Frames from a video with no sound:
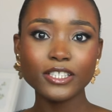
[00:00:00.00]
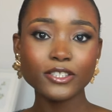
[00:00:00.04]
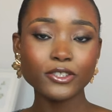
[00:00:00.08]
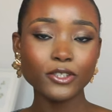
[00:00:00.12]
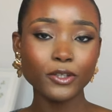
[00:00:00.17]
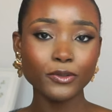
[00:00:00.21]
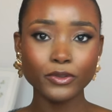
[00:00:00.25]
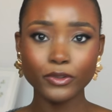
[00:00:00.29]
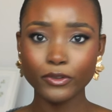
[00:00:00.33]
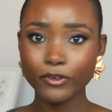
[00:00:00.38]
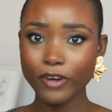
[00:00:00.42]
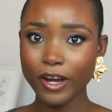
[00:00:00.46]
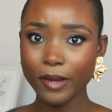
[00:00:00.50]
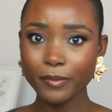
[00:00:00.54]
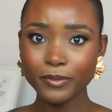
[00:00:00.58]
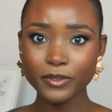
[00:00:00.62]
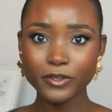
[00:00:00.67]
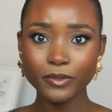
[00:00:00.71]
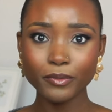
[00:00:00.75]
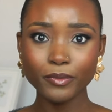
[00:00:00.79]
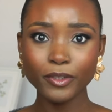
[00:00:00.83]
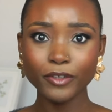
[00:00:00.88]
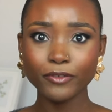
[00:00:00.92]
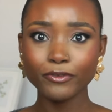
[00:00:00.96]
subscribed
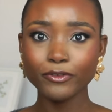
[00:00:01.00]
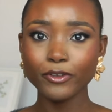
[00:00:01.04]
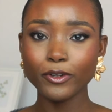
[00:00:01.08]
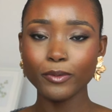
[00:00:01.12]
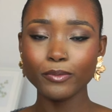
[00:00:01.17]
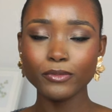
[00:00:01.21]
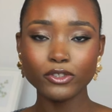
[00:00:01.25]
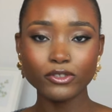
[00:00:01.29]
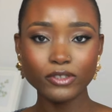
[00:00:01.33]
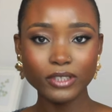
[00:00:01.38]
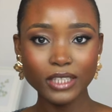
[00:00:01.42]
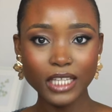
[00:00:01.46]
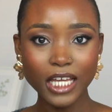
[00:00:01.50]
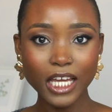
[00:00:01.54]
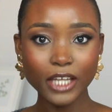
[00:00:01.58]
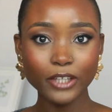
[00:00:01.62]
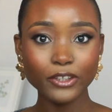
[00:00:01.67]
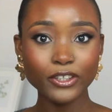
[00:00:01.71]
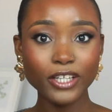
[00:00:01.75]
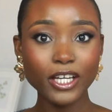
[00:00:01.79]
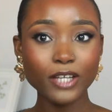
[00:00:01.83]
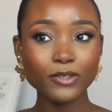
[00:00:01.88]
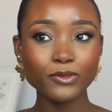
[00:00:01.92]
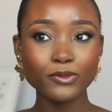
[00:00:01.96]
to me from July,
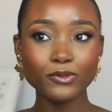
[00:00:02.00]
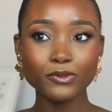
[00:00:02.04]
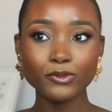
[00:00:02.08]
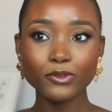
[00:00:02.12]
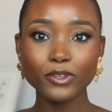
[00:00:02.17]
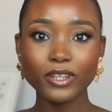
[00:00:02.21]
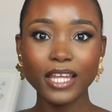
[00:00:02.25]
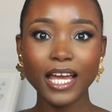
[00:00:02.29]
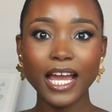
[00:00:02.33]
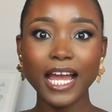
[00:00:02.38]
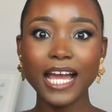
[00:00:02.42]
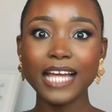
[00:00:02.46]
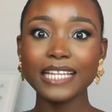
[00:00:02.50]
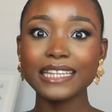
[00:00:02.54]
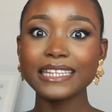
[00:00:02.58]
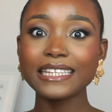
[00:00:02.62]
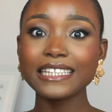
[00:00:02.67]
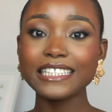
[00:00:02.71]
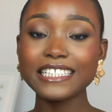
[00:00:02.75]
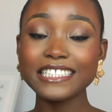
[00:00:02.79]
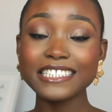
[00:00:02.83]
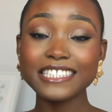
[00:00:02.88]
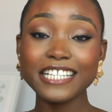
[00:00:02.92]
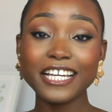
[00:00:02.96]
you guys will know that at
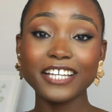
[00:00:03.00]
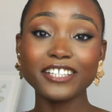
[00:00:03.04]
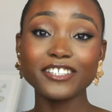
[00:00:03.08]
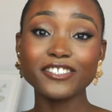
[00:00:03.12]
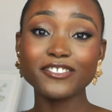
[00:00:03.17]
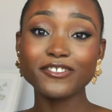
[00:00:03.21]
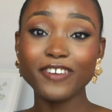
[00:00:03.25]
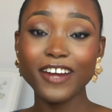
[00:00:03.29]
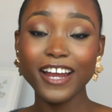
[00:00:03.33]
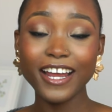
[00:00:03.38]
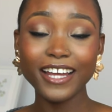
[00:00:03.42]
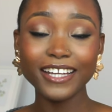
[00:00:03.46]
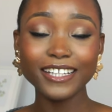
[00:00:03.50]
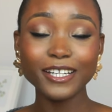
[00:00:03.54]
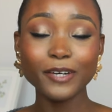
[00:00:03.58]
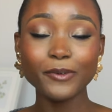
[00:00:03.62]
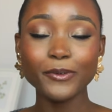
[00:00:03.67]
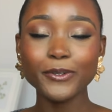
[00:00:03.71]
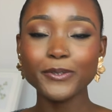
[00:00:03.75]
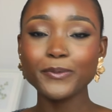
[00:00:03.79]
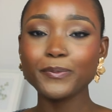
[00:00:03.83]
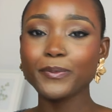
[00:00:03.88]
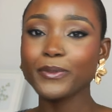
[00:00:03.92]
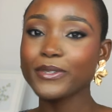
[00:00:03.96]
least I tried. I
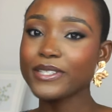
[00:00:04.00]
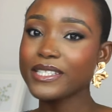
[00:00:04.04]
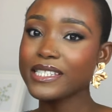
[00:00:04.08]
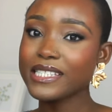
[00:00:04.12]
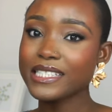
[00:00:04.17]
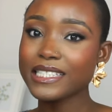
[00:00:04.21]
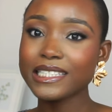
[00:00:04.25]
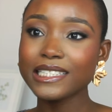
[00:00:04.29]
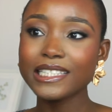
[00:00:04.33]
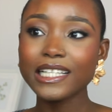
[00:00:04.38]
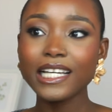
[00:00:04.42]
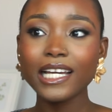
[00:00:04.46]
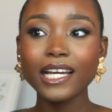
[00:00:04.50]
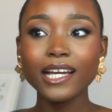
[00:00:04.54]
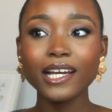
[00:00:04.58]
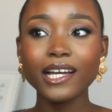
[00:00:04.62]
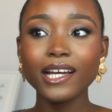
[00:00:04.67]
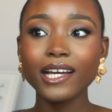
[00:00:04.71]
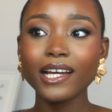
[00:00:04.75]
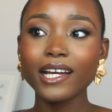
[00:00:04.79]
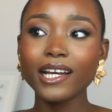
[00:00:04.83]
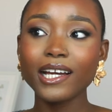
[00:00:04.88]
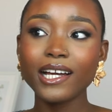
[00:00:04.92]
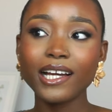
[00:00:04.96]
was posting
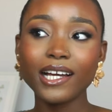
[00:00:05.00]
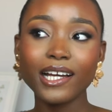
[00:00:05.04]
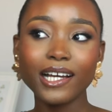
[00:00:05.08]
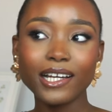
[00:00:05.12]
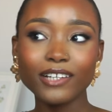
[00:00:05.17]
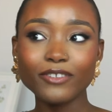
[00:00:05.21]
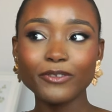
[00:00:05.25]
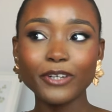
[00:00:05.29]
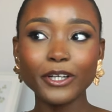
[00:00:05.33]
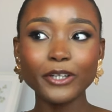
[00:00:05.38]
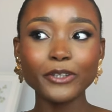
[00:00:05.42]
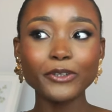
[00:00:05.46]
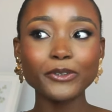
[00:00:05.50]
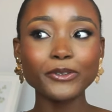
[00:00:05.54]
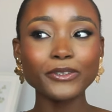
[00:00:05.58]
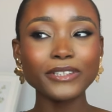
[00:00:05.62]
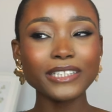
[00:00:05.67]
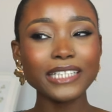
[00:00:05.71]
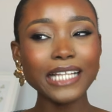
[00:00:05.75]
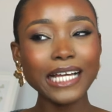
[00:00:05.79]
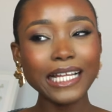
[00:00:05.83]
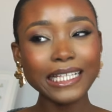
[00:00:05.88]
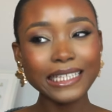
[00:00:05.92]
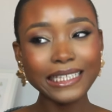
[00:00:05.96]

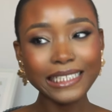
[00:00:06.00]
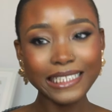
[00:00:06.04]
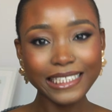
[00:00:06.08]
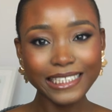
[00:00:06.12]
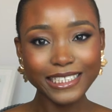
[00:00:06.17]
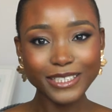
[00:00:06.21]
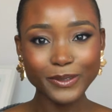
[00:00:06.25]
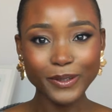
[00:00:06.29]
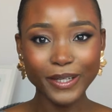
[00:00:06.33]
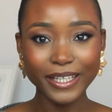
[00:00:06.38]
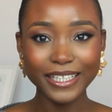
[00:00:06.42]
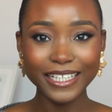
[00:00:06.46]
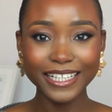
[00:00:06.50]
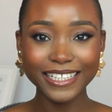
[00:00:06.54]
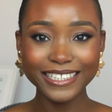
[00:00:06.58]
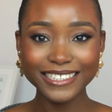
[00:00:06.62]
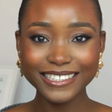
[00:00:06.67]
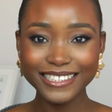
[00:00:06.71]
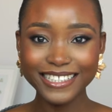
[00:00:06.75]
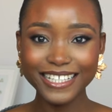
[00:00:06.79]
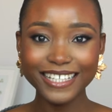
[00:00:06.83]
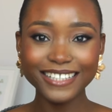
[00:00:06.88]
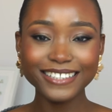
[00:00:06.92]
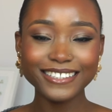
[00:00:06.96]
regularly to an
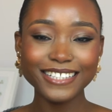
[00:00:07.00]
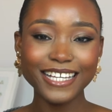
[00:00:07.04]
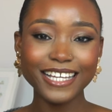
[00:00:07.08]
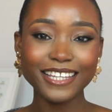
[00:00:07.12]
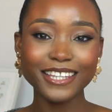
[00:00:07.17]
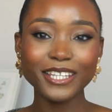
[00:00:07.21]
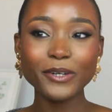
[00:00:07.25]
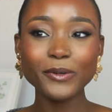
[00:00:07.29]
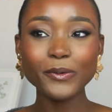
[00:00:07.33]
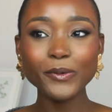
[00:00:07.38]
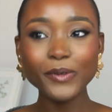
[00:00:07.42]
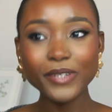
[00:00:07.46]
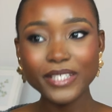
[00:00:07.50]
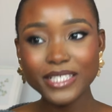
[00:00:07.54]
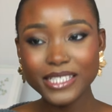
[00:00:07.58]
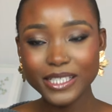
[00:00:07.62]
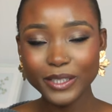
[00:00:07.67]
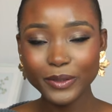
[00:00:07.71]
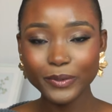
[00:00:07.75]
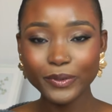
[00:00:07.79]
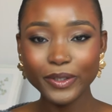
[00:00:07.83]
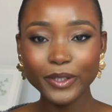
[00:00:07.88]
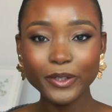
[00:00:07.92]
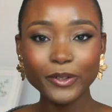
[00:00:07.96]
extent, I think once
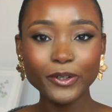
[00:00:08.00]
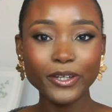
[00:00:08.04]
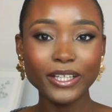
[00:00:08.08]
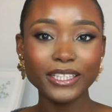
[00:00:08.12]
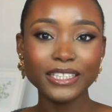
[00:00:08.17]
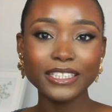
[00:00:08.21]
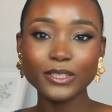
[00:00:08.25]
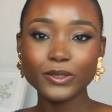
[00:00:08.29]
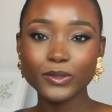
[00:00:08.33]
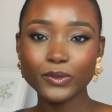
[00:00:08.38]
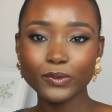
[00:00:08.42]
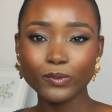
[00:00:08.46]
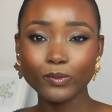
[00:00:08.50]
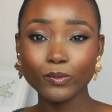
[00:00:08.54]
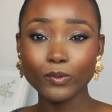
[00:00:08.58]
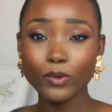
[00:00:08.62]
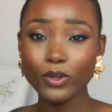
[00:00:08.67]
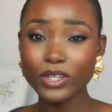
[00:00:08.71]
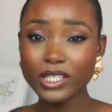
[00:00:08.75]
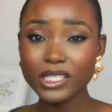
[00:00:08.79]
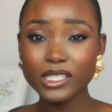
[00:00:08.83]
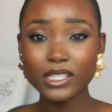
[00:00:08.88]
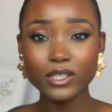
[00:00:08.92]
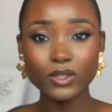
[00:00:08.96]
a week or at least
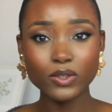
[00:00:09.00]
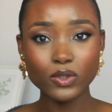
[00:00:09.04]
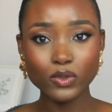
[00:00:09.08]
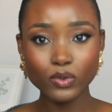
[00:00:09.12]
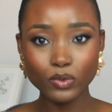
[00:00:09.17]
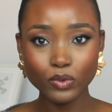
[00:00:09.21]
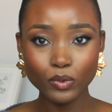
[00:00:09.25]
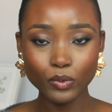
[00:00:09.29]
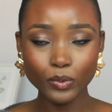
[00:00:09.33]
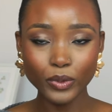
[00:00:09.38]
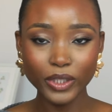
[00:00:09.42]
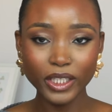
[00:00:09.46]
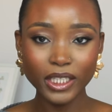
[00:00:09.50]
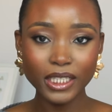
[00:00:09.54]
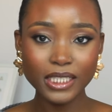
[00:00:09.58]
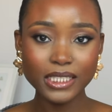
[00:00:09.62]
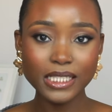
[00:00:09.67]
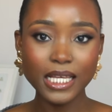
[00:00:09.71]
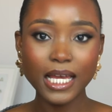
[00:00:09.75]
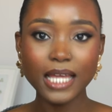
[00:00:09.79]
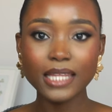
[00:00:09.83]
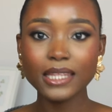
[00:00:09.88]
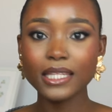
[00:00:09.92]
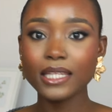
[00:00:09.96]
once in 2
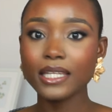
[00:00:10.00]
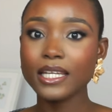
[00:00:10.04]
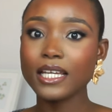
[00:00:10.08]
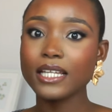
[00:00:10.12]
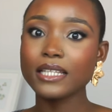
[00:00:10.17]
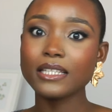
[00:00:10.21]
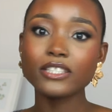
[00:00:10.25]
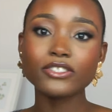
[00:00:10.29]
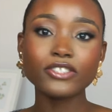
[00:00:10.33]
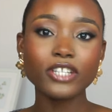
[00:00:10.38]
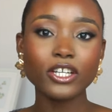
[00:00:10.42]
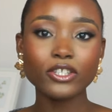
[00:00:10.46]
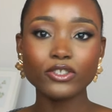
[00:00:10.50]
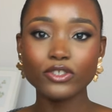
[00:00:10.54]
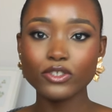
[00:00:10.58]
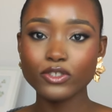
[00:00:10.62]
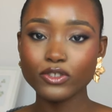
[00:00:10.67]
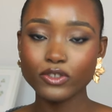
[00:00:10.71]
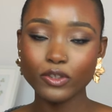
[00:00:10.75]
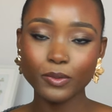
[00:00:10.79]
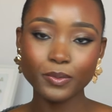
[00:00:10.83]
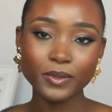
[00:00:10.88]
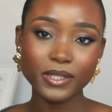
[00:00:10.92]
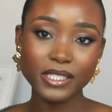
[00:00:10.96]
weeks, and then I literally
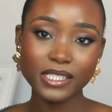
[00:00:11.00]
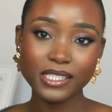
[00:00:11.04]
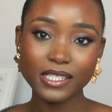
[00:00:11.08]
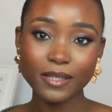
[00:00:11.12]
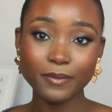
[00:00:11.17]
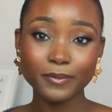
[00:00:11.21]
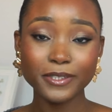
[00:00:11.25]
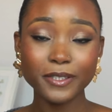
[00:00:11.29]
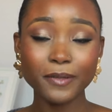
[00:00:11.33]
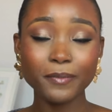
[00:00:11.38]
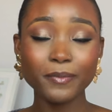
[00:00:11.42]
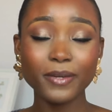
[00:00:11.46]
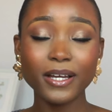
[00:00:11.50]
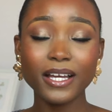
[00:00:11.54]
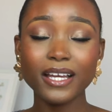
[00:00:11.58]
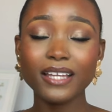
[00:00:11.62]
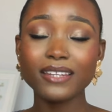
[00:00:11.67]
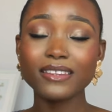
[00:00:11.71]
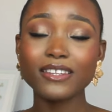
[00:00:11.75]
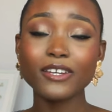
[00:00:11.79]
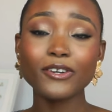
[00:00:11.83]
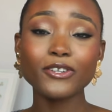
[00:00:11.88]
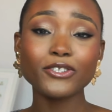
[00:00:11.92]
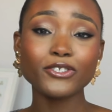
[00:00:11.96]
just stopped in September,
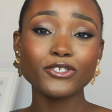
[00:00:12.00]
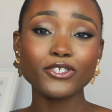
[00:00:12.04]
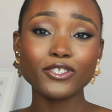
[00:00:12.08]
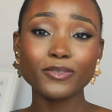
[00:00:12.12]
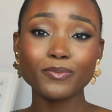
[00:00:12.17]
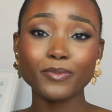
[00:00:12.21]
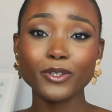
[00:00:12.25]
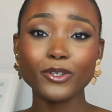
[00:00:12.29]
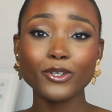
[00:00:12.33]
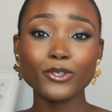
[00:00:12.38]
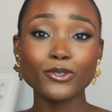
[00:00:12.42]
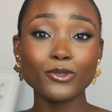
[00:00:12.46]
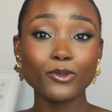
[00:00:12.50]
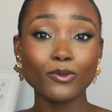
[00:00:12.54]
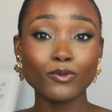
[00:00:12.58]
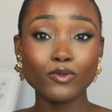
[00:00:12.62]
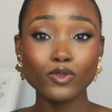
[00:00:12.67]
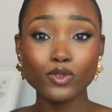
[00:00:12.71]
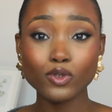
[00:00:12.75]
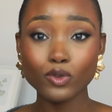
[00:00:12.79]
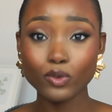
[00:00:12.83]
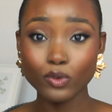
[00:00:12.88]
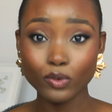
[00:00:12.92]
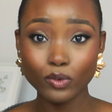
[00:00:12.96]
and that was just because of
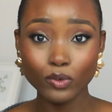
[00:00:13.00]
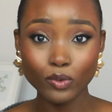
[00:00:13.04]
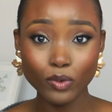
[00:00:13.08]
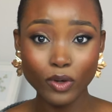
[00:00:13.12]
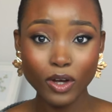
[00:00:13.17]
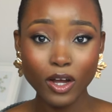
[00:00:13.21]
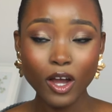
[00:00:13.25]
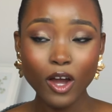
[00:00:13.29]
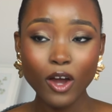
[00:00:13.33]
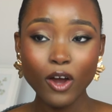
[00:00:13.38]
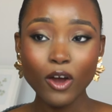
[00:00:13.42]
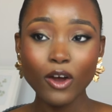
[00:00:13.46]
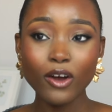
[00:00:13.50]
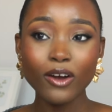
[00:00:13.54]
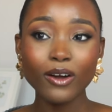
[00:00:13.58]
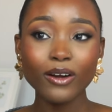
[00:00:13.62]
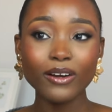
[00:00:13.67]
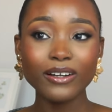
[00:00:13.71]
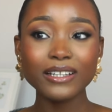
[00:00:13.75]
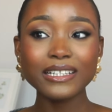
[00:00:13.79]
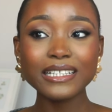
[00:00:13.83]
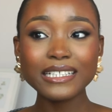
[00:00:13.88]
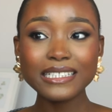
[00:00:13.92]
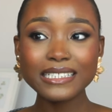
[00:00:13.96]
school.
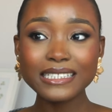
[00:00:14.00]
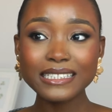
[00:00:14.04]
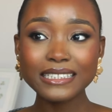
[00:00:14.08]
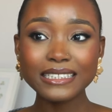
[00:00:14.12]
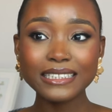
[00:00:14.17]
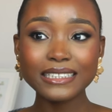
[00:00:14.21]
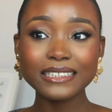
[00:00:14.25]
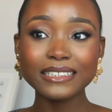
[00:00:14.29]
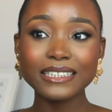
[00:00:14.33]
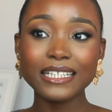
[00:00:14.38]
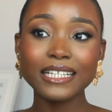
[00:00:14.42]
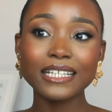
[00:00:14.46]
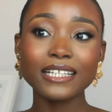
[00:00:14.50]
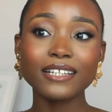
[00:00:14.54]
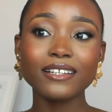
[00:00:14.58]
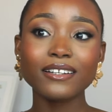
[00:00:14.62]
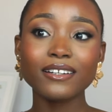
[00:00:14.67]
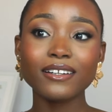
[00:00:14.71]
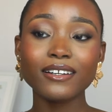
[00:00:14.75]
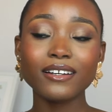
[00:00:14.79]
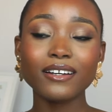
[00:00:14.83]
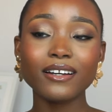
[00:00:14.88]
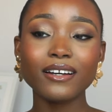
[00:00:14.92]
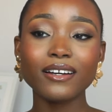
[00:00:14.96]
Honestly, like